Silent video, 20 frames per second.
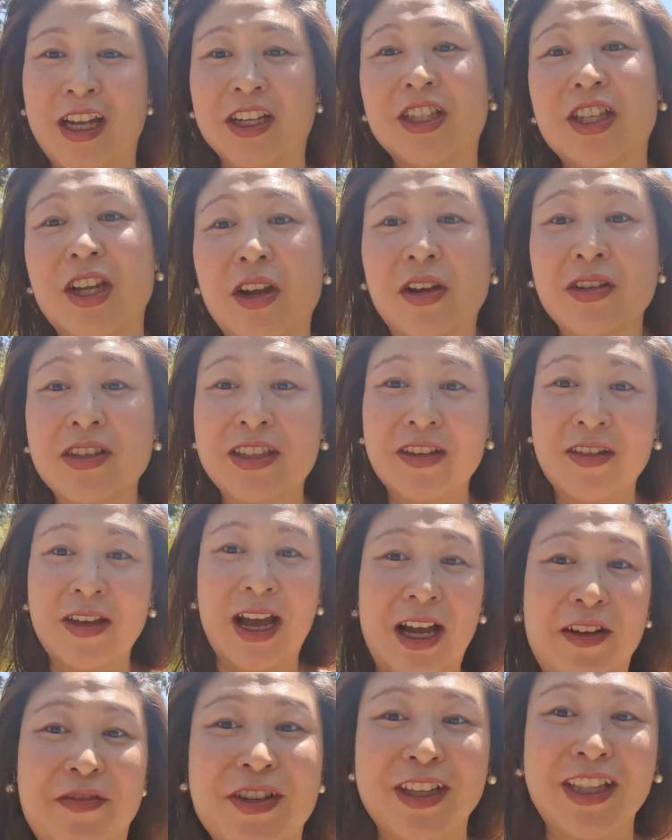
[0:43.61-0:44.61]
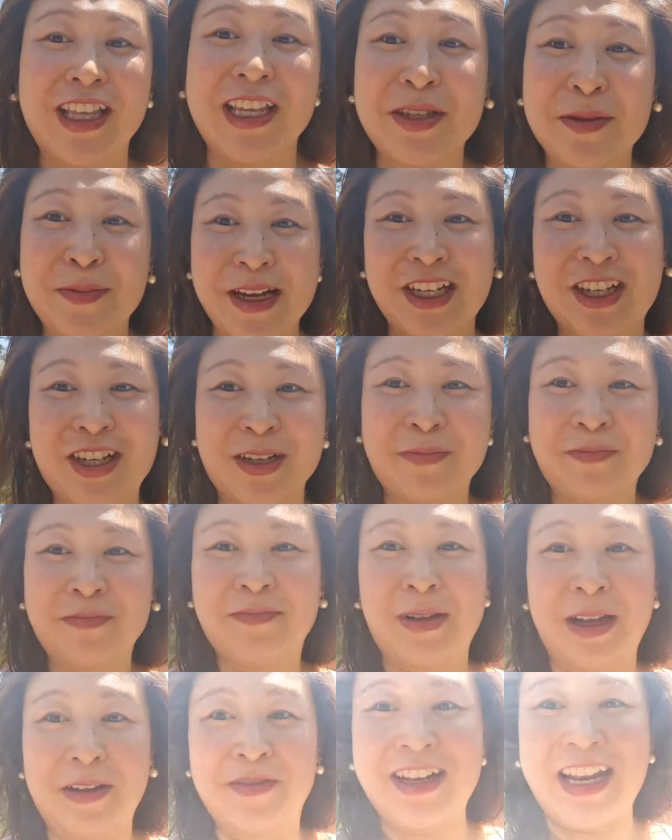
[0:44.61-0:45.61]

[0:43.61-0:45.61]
So I'll see you after the inspection. Bye for